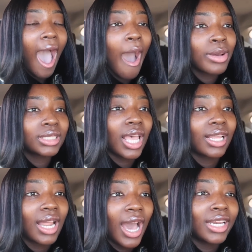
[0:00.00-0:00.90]
I was
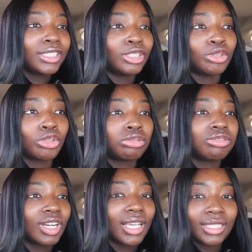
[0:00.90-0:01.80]
like, nah, this is
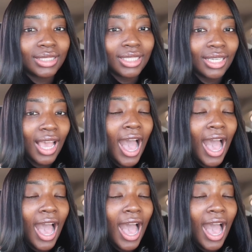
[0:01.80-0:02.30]
crazy.